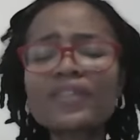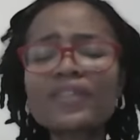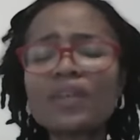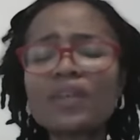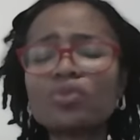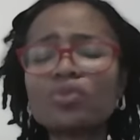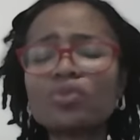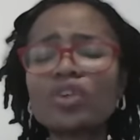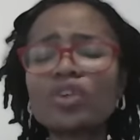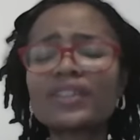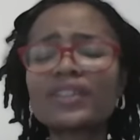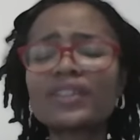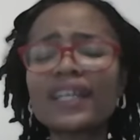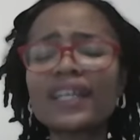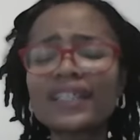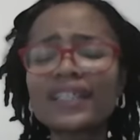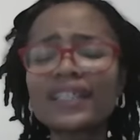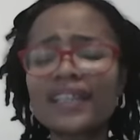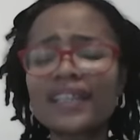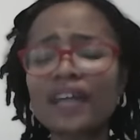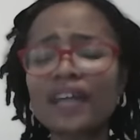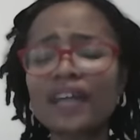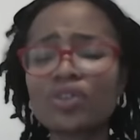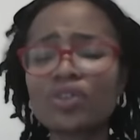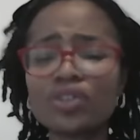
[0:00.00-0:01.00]
They will not take
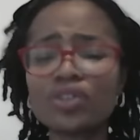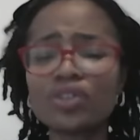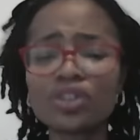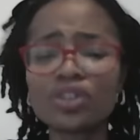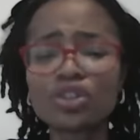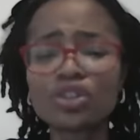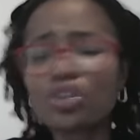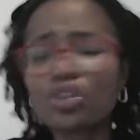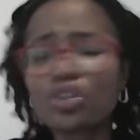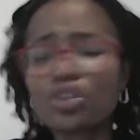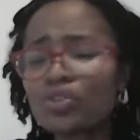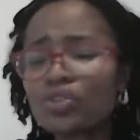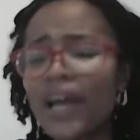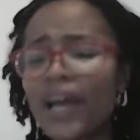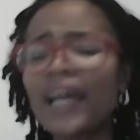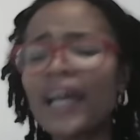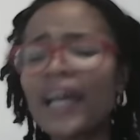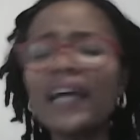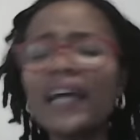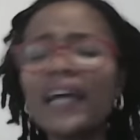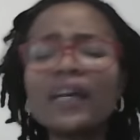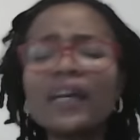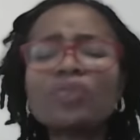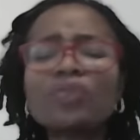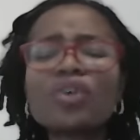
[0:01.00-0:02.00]
it out on the children.
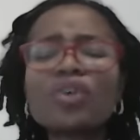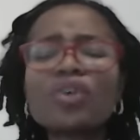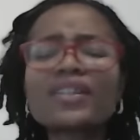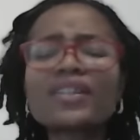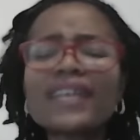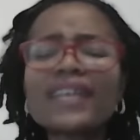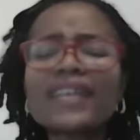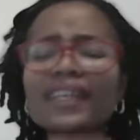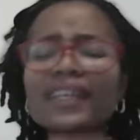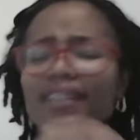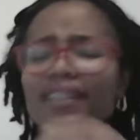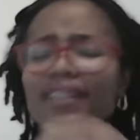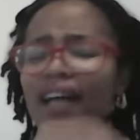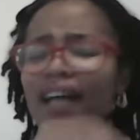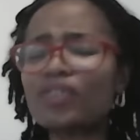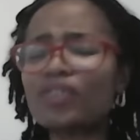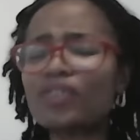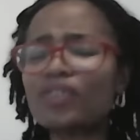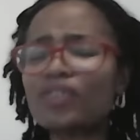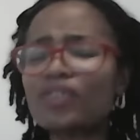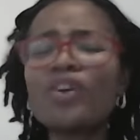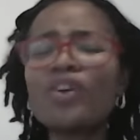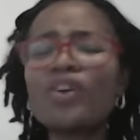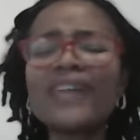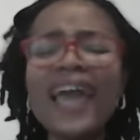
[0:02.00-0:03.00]
They will not take it out
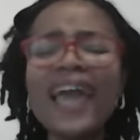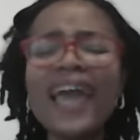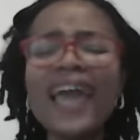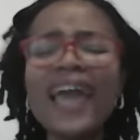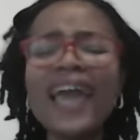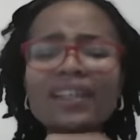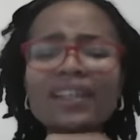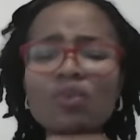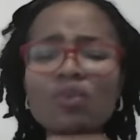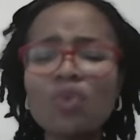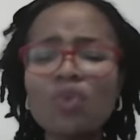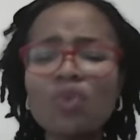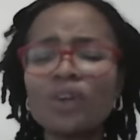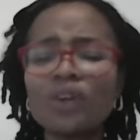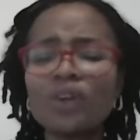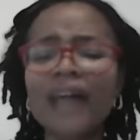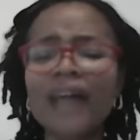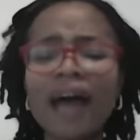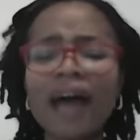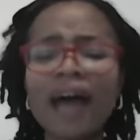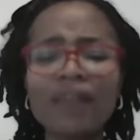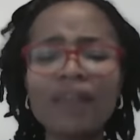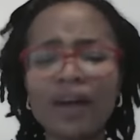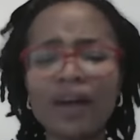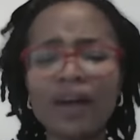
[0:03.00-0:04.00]
on anyone
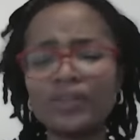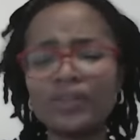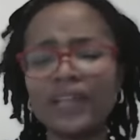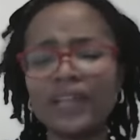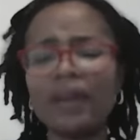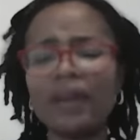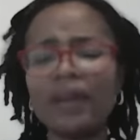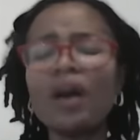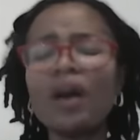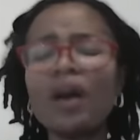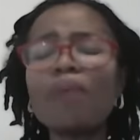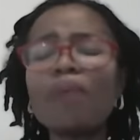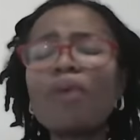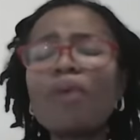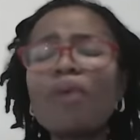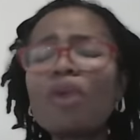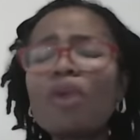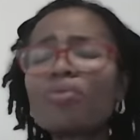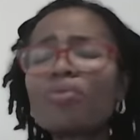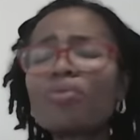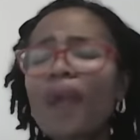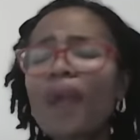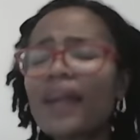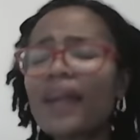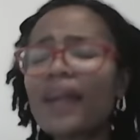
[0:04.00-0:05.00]
around them,
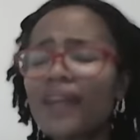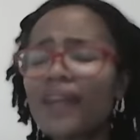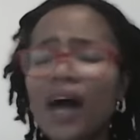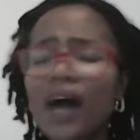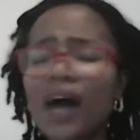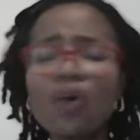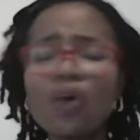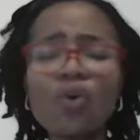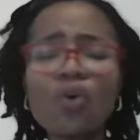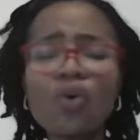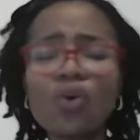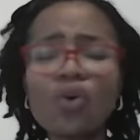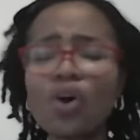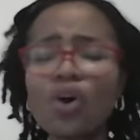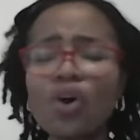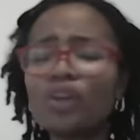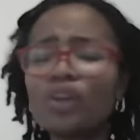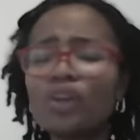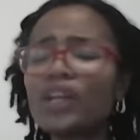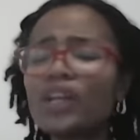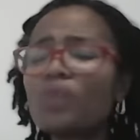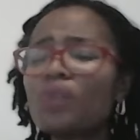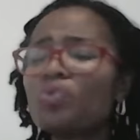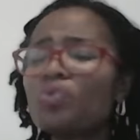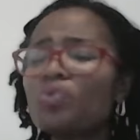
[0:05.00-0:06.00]
but rather, oh God,
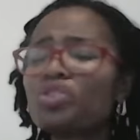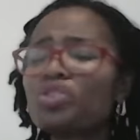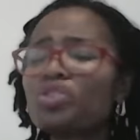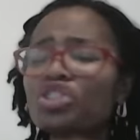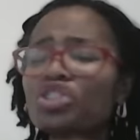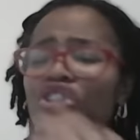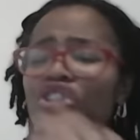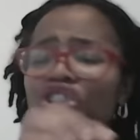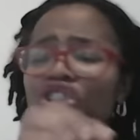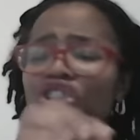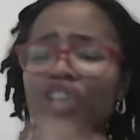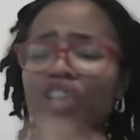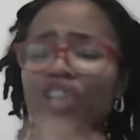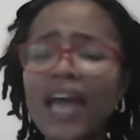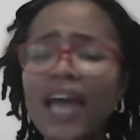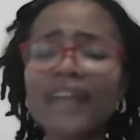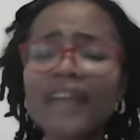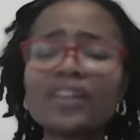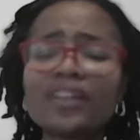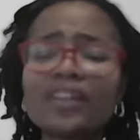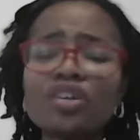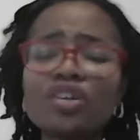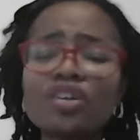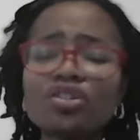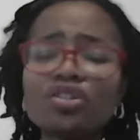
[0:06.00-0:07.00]
they will
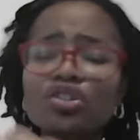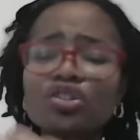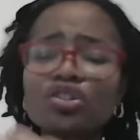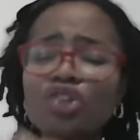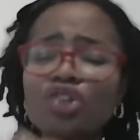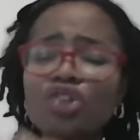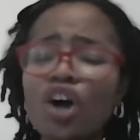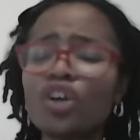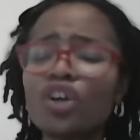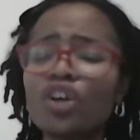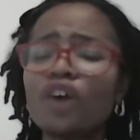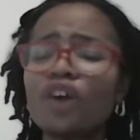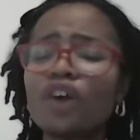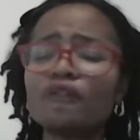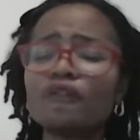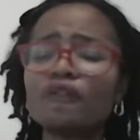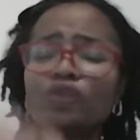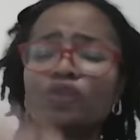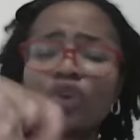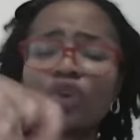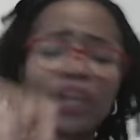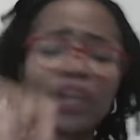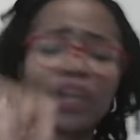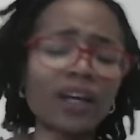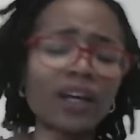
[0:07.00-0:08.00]
share the joy of
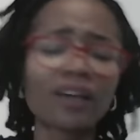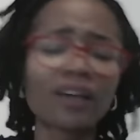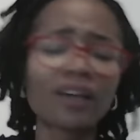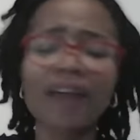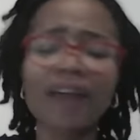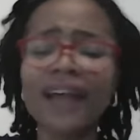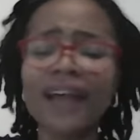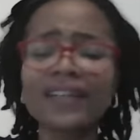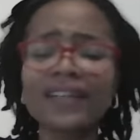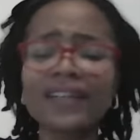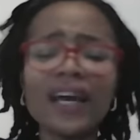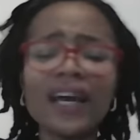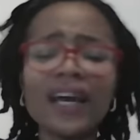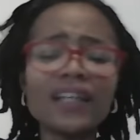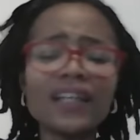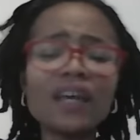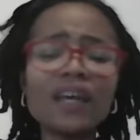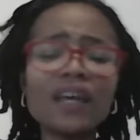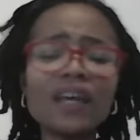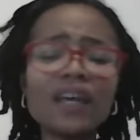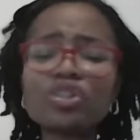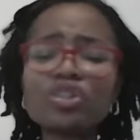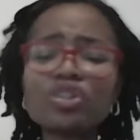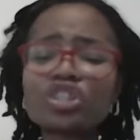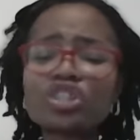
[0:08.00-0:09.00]
knowing Christ. They
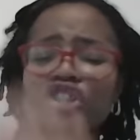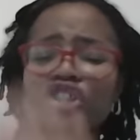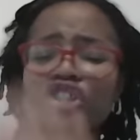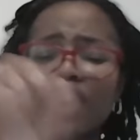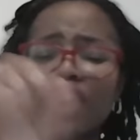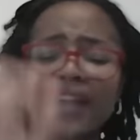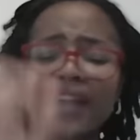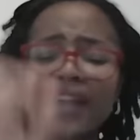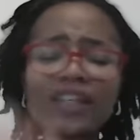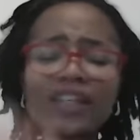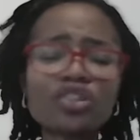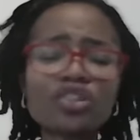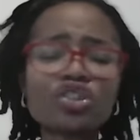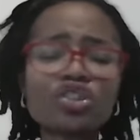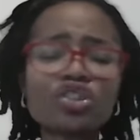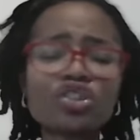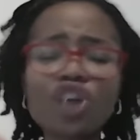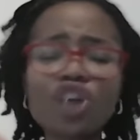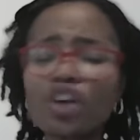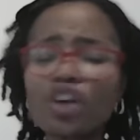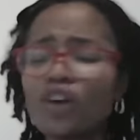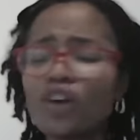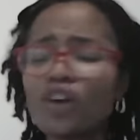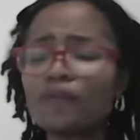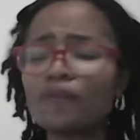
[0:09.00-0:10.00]
will share the
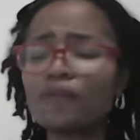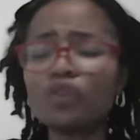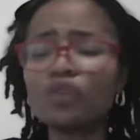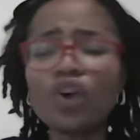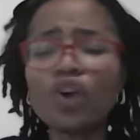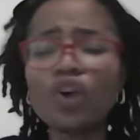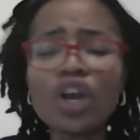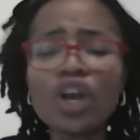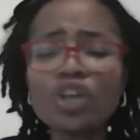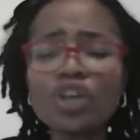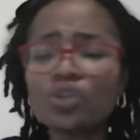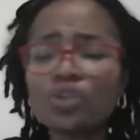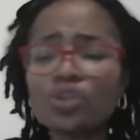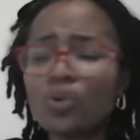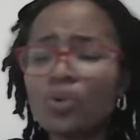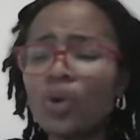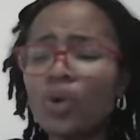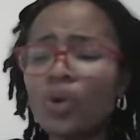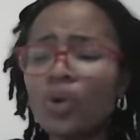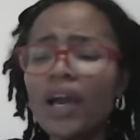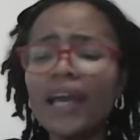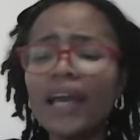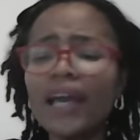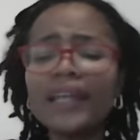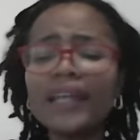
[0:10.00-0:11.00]
joy of knowing you
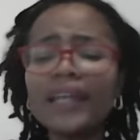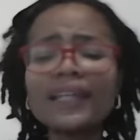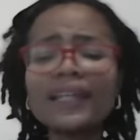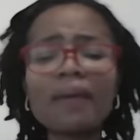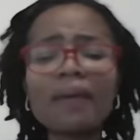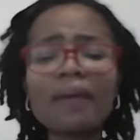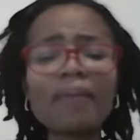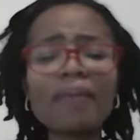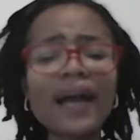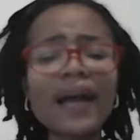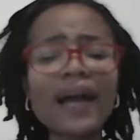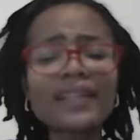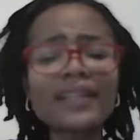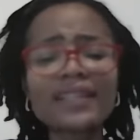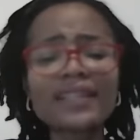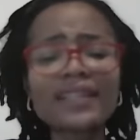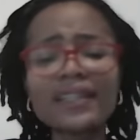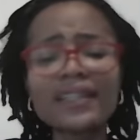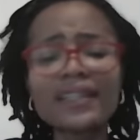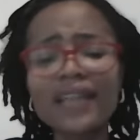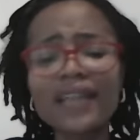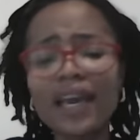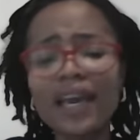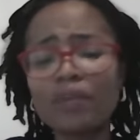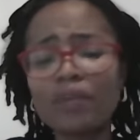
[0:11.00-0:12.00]
in the mighty
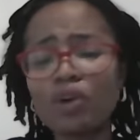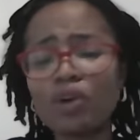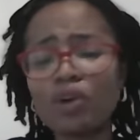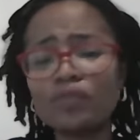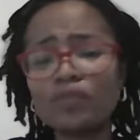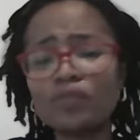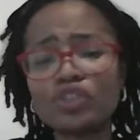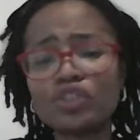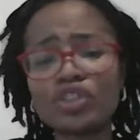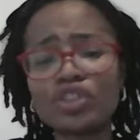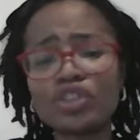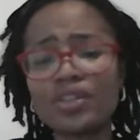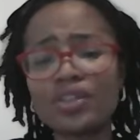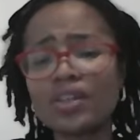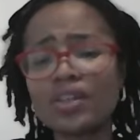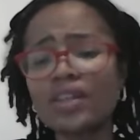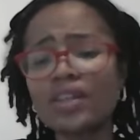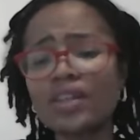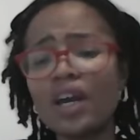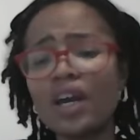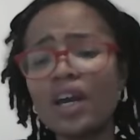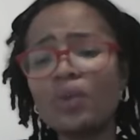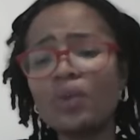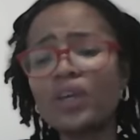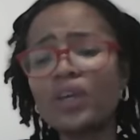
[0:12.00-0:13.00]
name of Jesus.
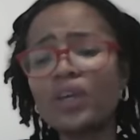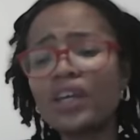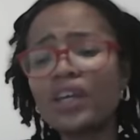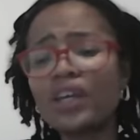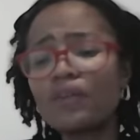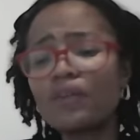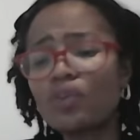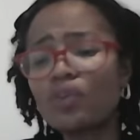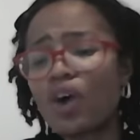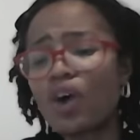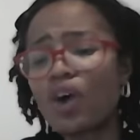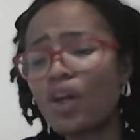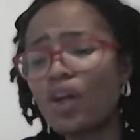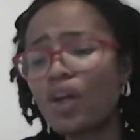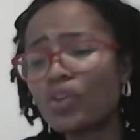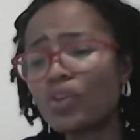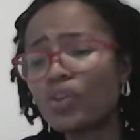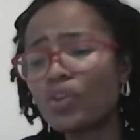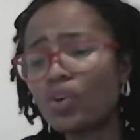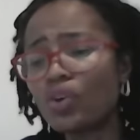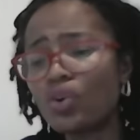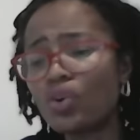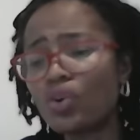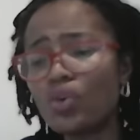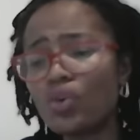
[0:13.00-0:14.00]
We give you all the
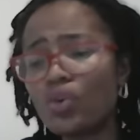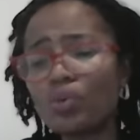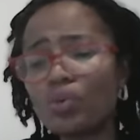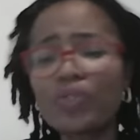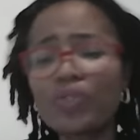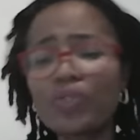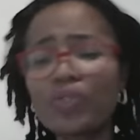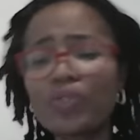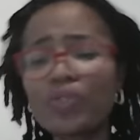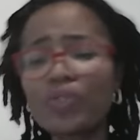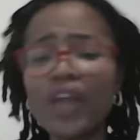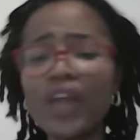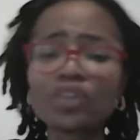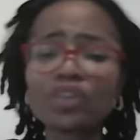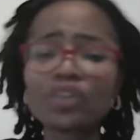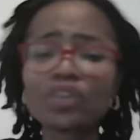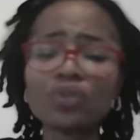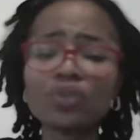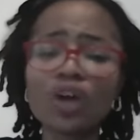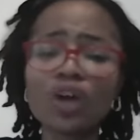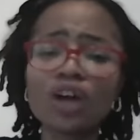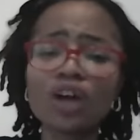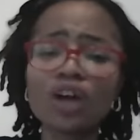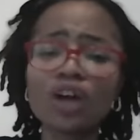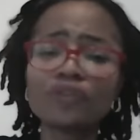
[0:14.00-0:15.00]
glory. We thank you,
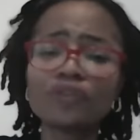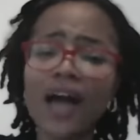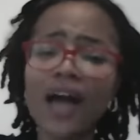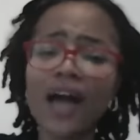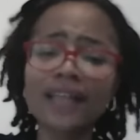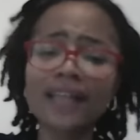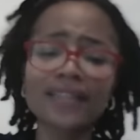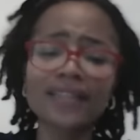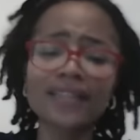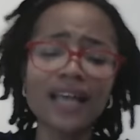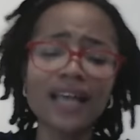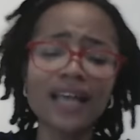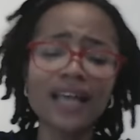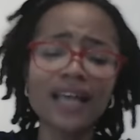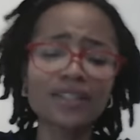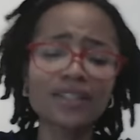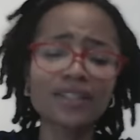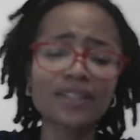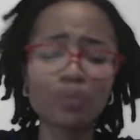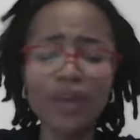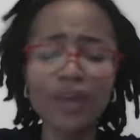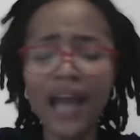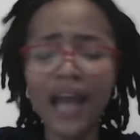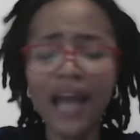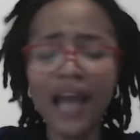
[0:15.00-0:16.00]
Lord, for answers
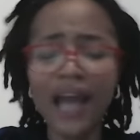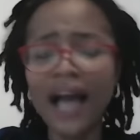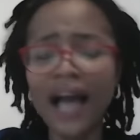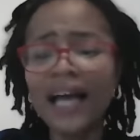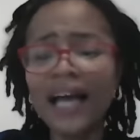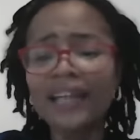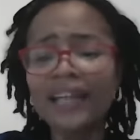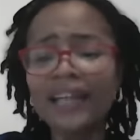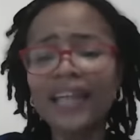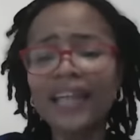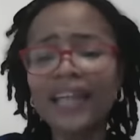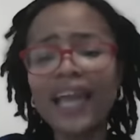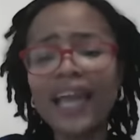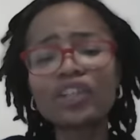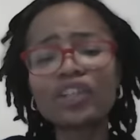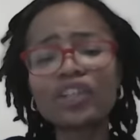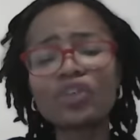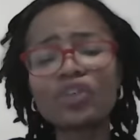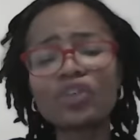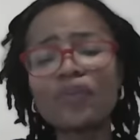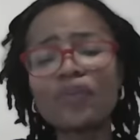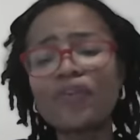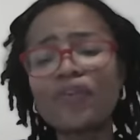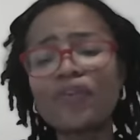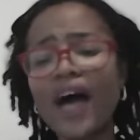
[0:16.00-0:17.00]
to prayer. Thank
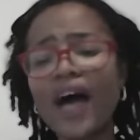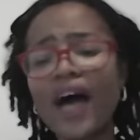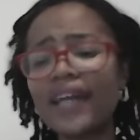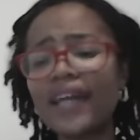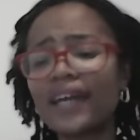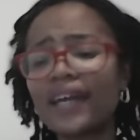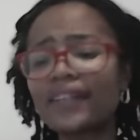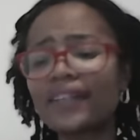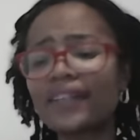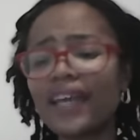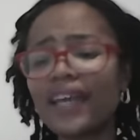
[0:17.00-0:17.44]
you, Father.